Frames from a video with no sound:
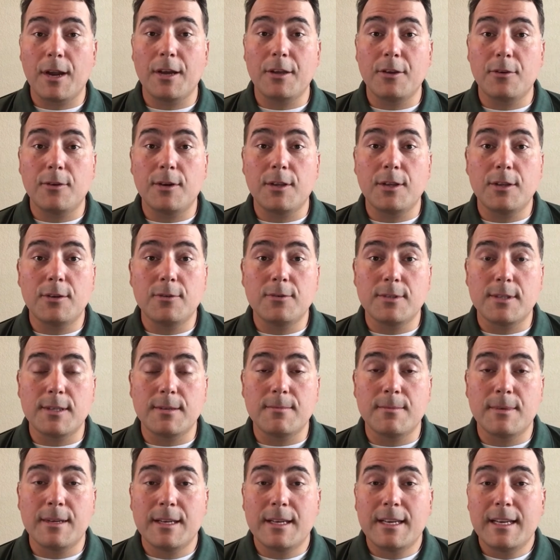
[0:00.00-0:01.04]
you can use
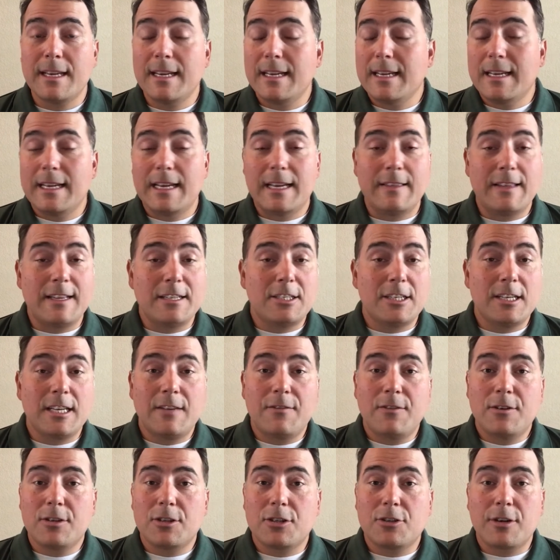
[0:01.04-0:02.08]
them. And they should
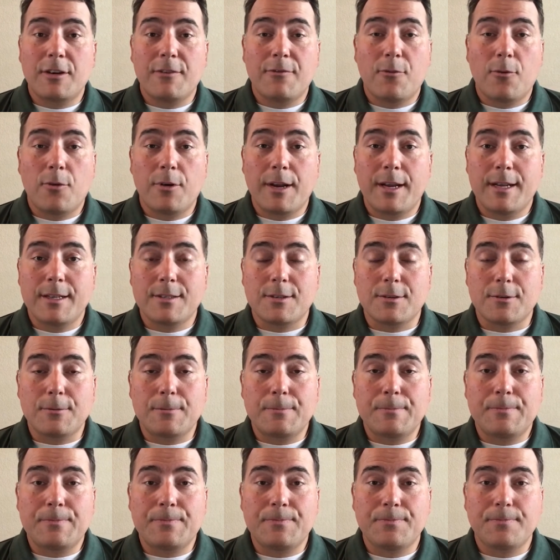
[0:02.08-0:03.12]
give you a straightforward answer.
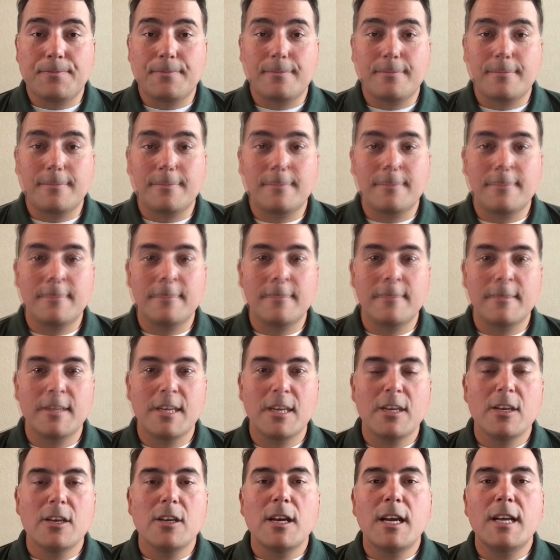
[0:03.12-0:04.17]

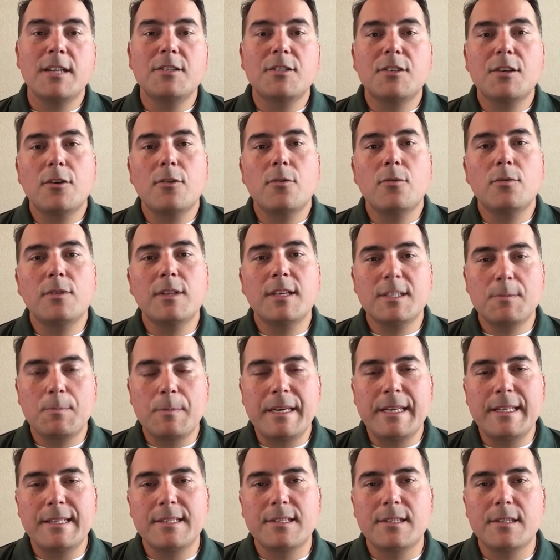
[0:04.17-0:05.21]
And so this
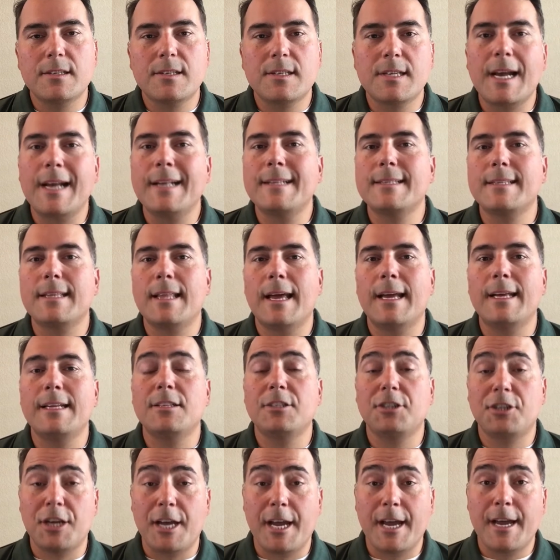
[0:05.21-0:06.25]
means sites like
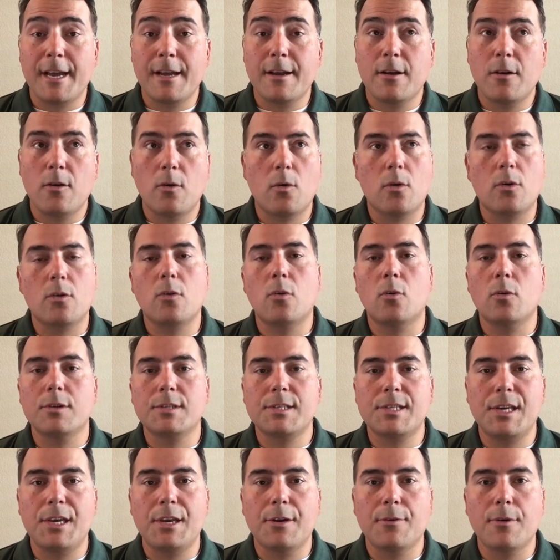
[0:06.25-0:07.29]
Chegg or
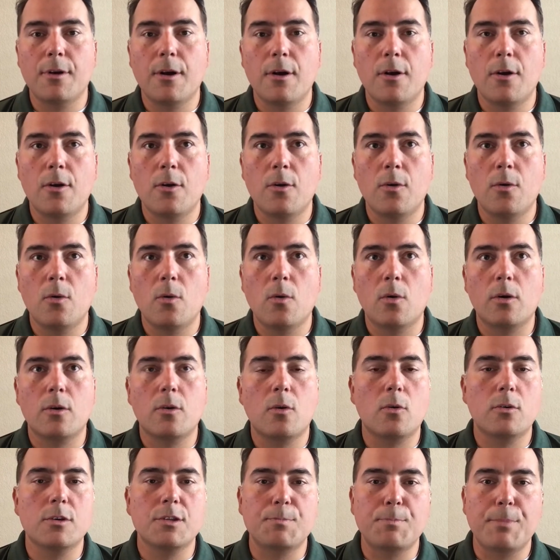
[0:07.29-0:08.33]
Course Hero or
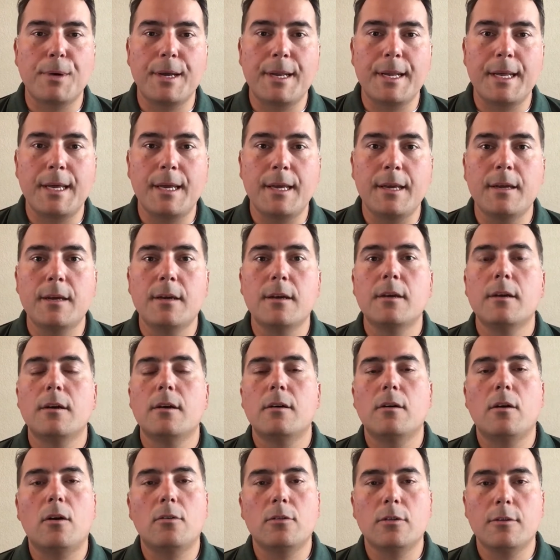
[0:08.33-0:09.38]
Course Buddy,
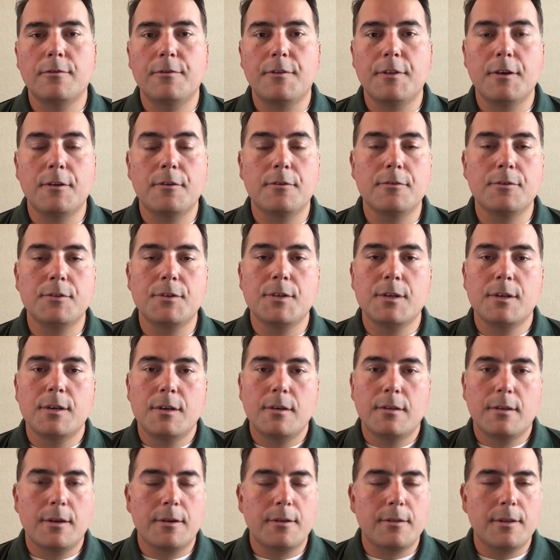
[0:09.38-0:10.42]
all of those,
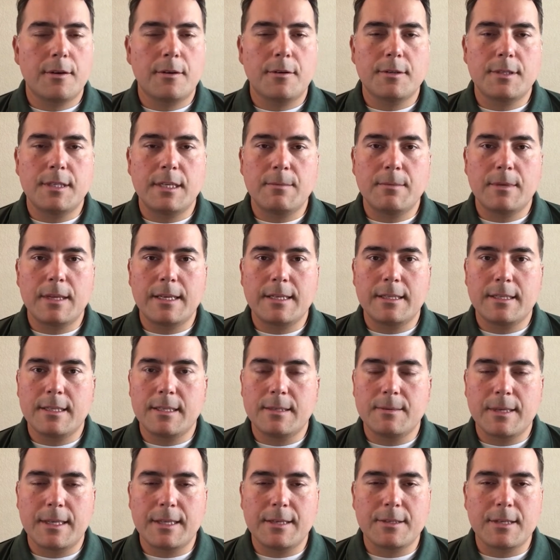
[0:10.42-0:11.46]
it seems
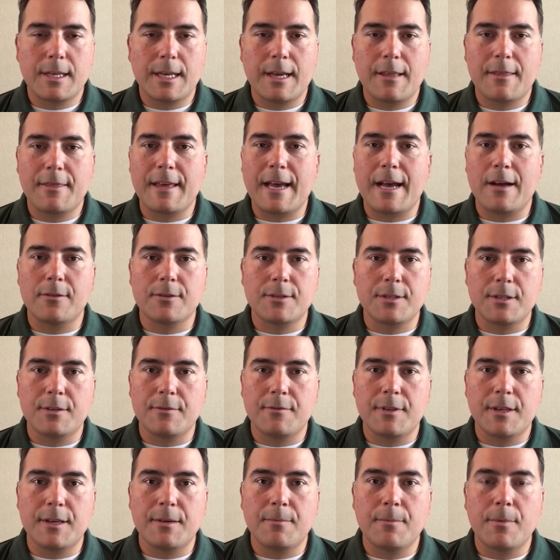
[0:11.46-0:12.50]
like there's like 1,000
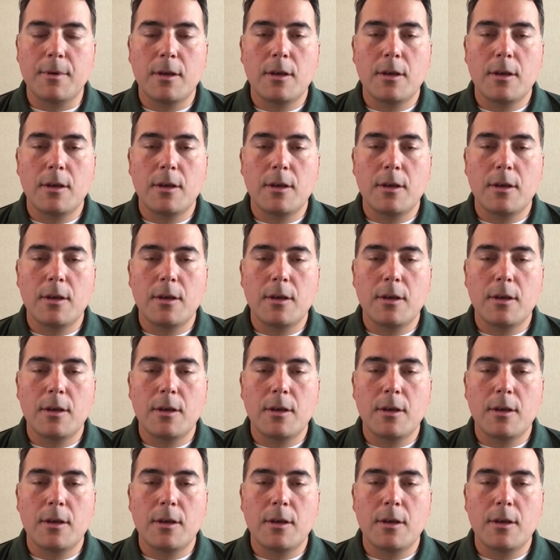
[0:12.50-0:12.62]
of them.